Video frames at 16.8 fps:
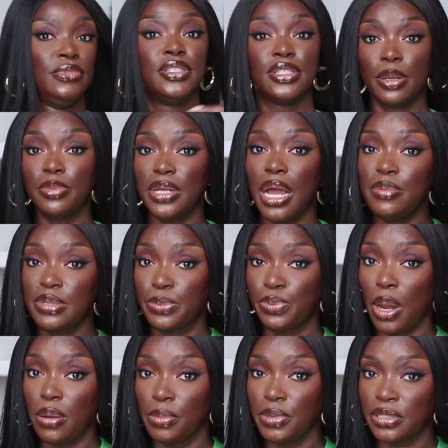Sometimes the
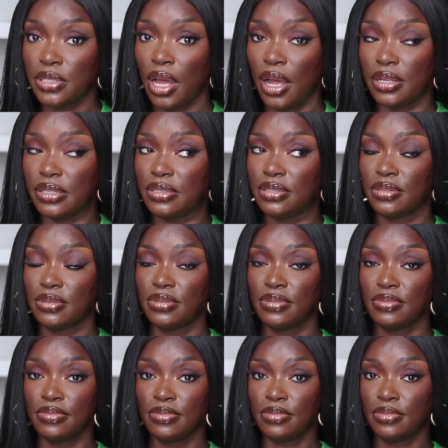problem is us.
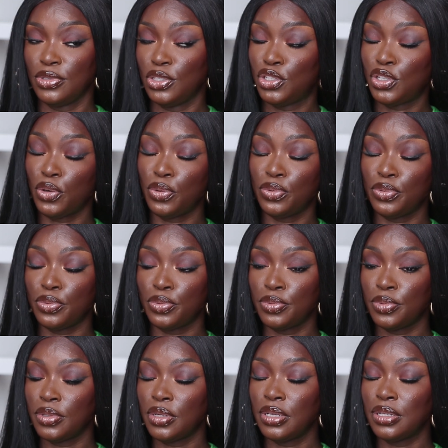So
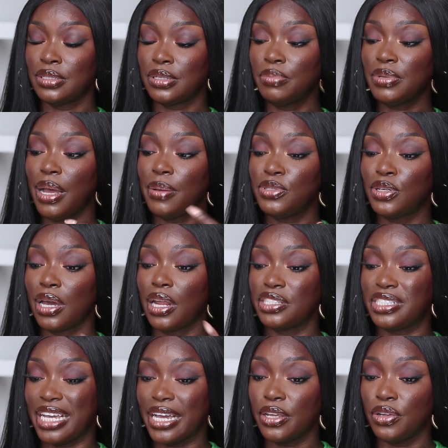sometimes you
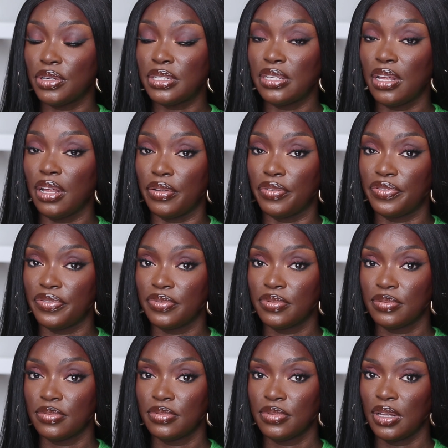gotta check yourself.
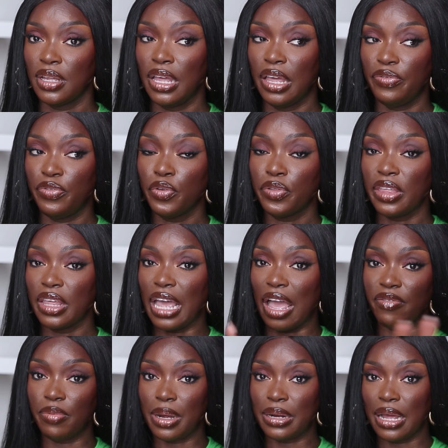If you think
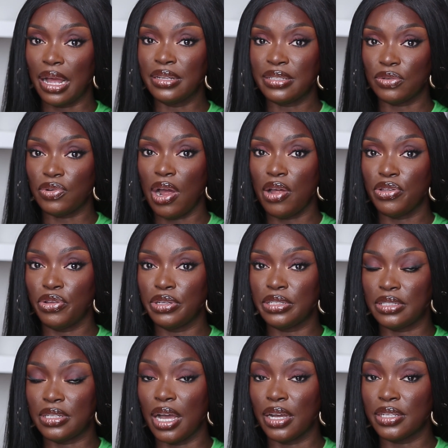everybody else around you
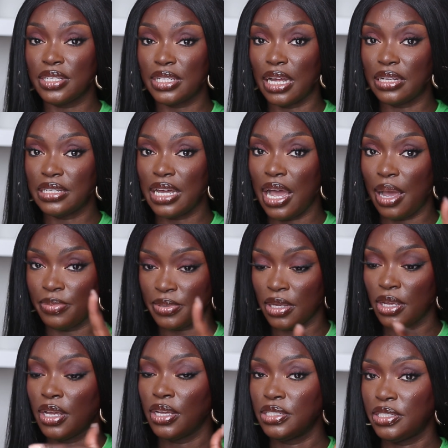is toxic at times,
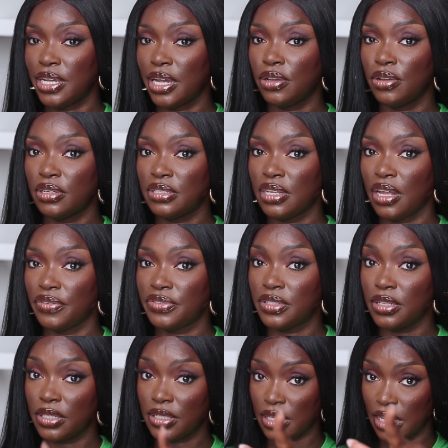check yourself,
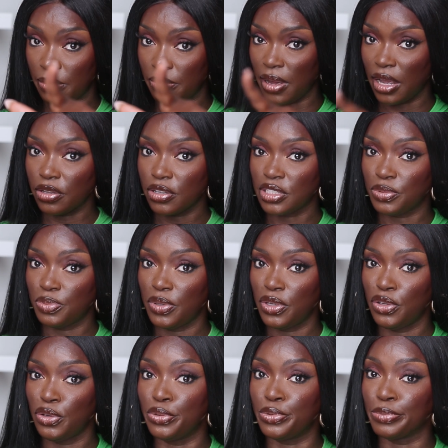sis. It might just be
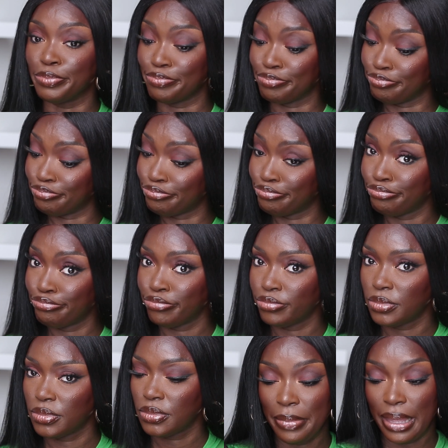you.
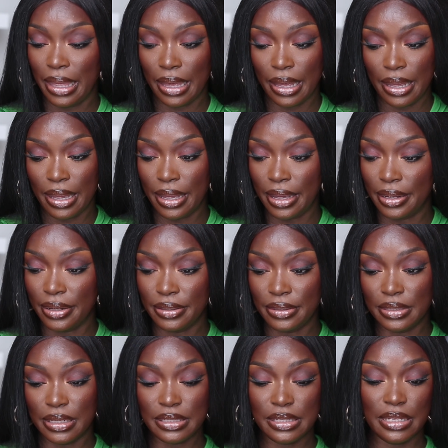
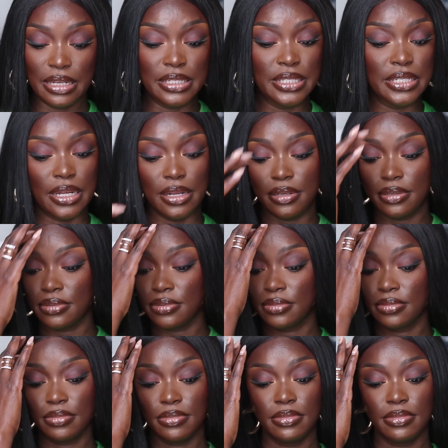Man, listen.